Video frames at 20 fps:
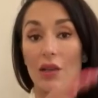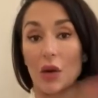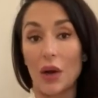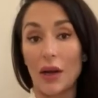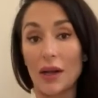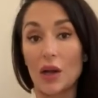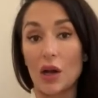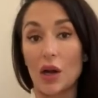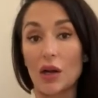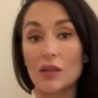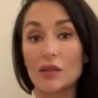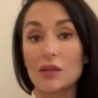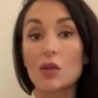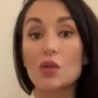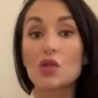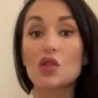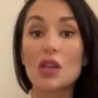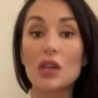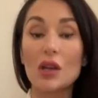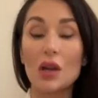credit card. So
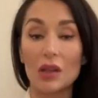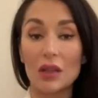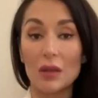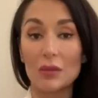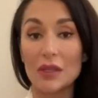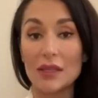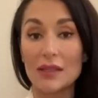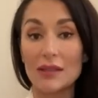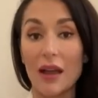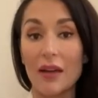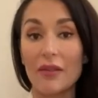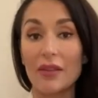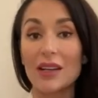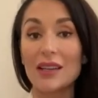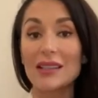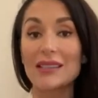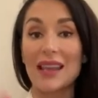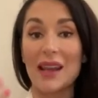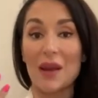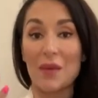she called up Discover,
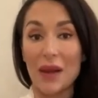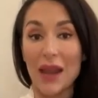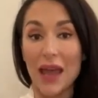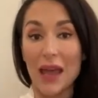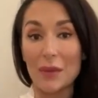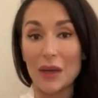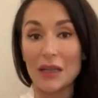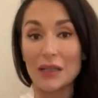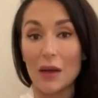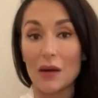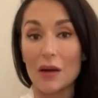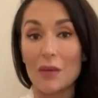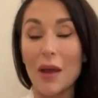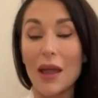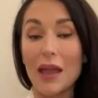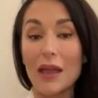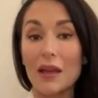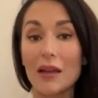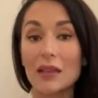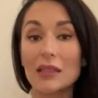said I want to add my daughter
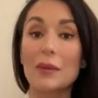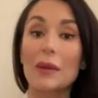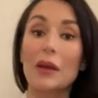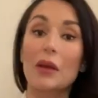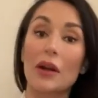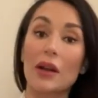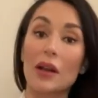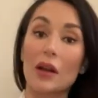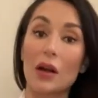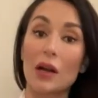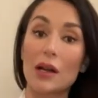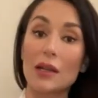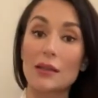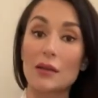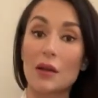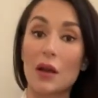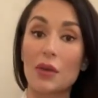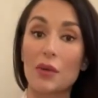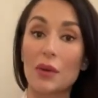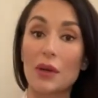Micah to my credit card as an
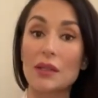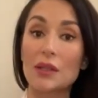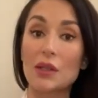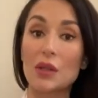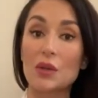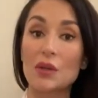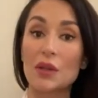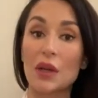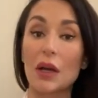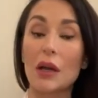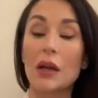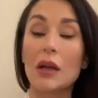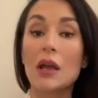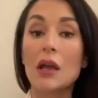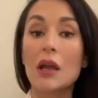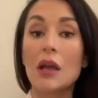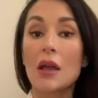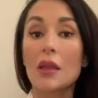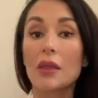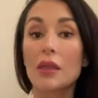authorized user.
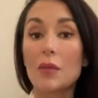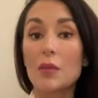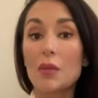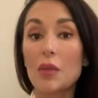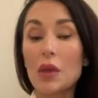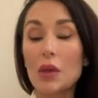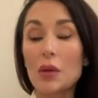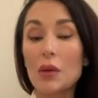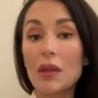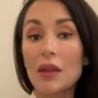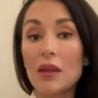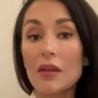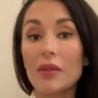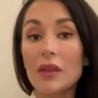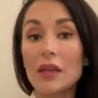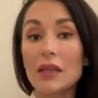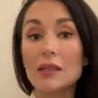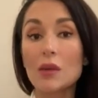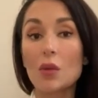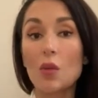The beauty of
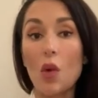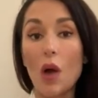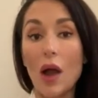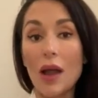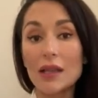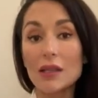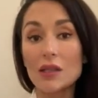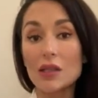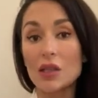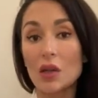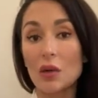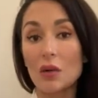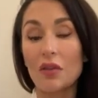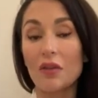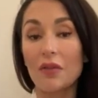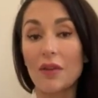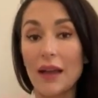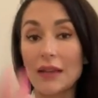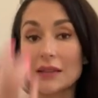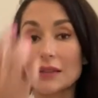this and why it's so
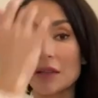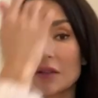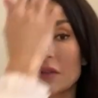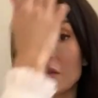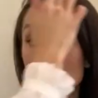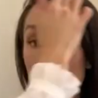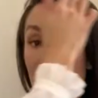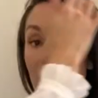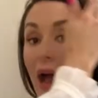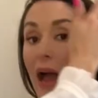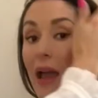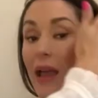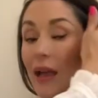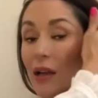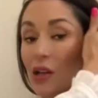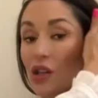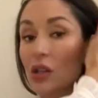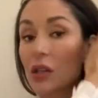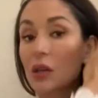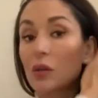effective is I
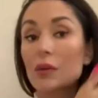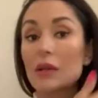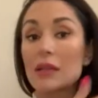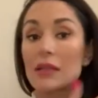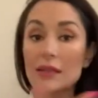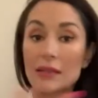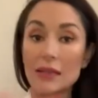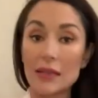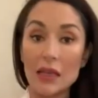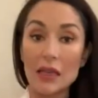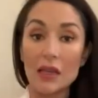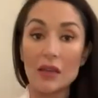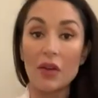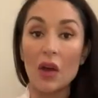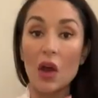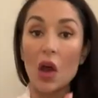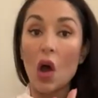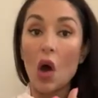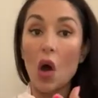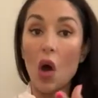actually receive
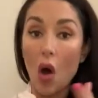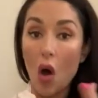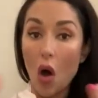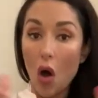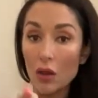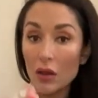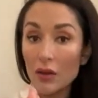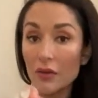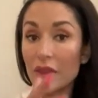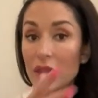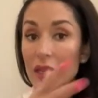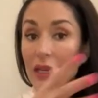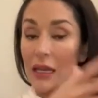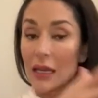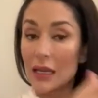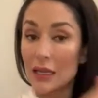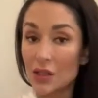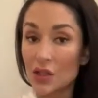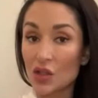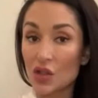all of the
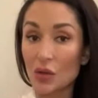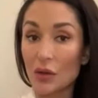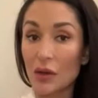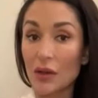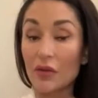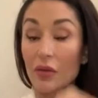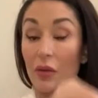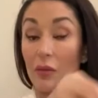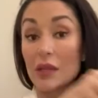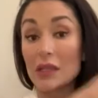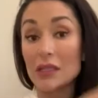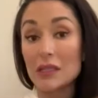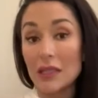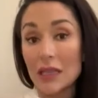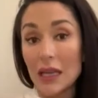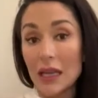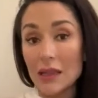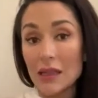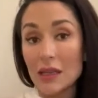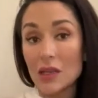history from the
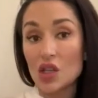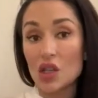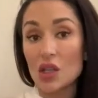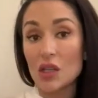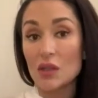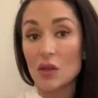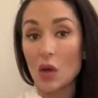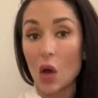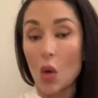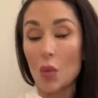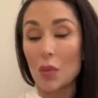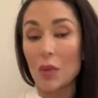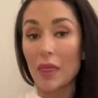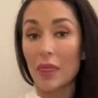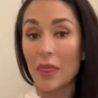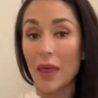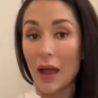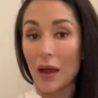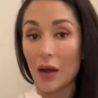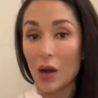day that she's opened
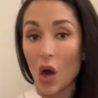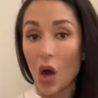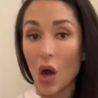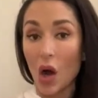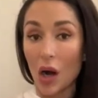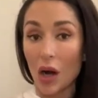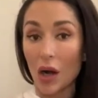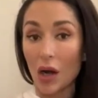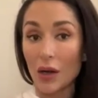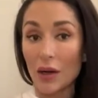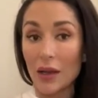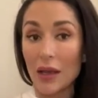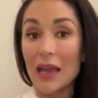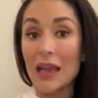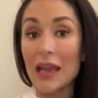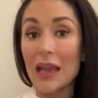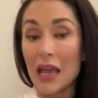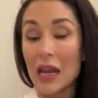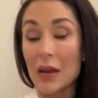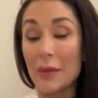that card
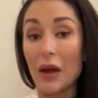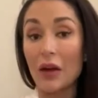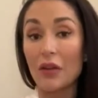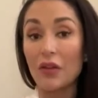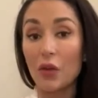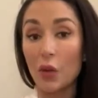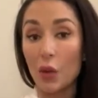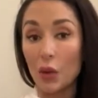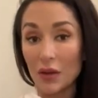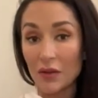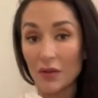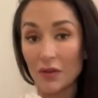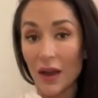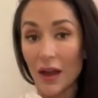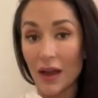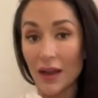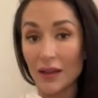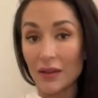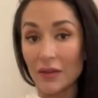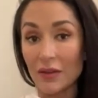in about
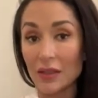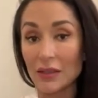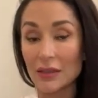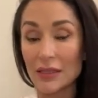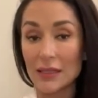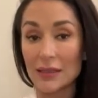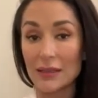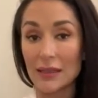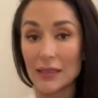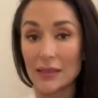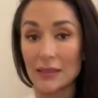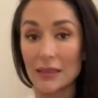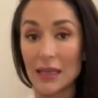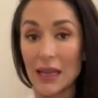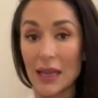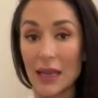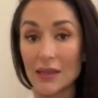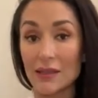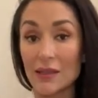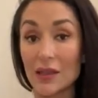45 to 60
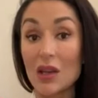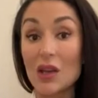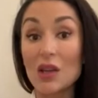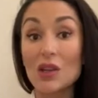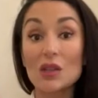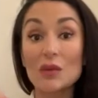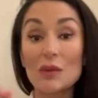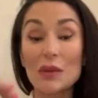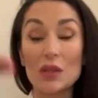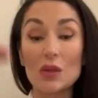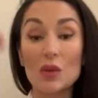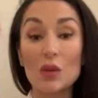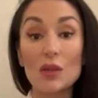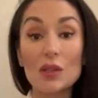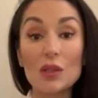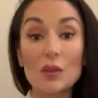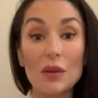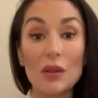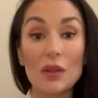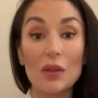days. So my
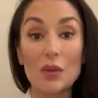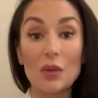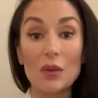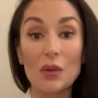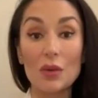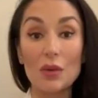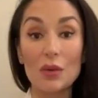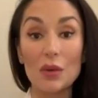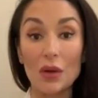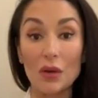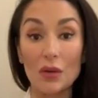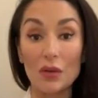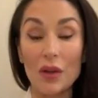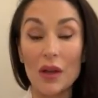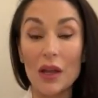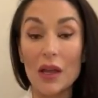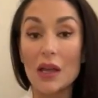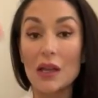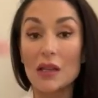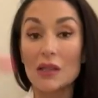scores went through the roof.
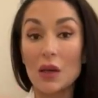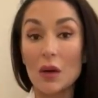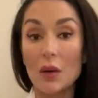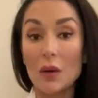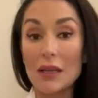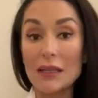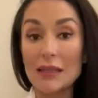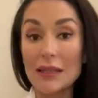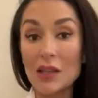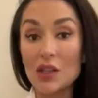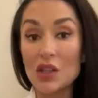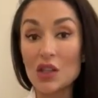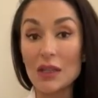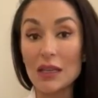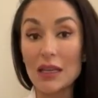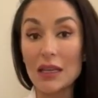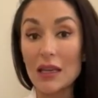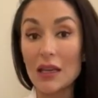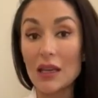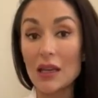So
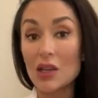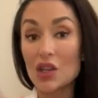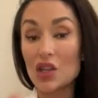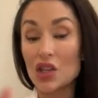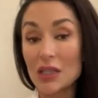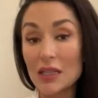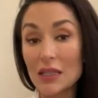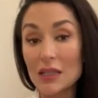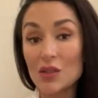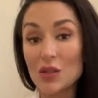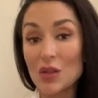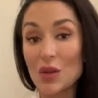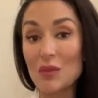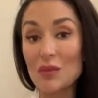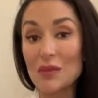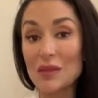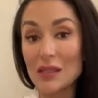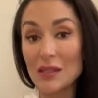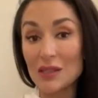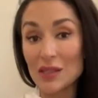essentially, she
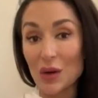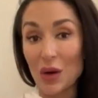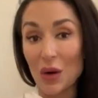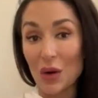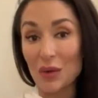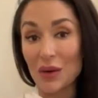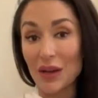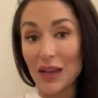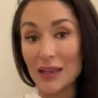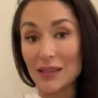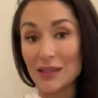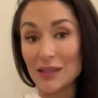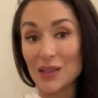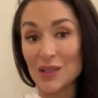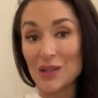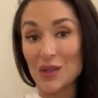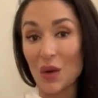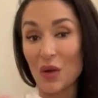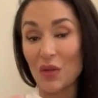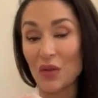assumes zero risk.
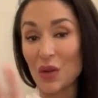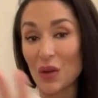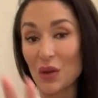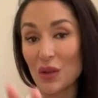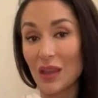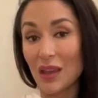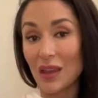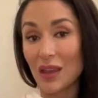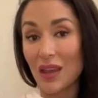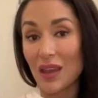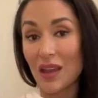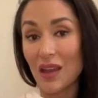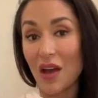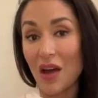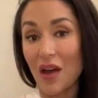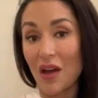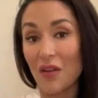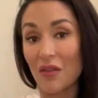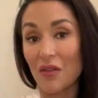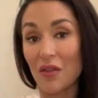So if you're thinking
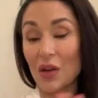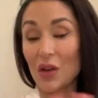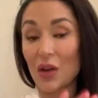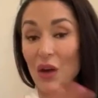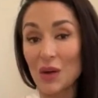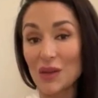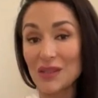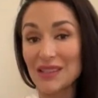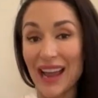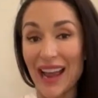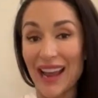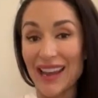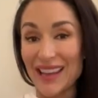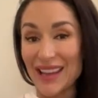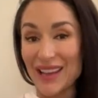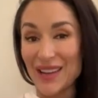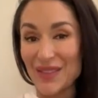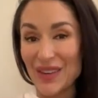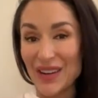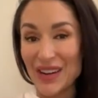of
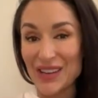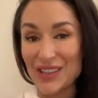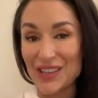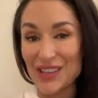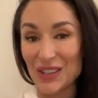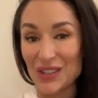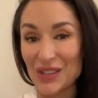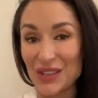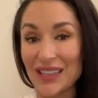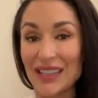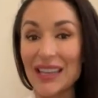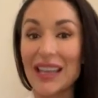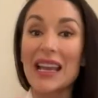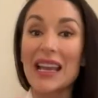co-signing for your children,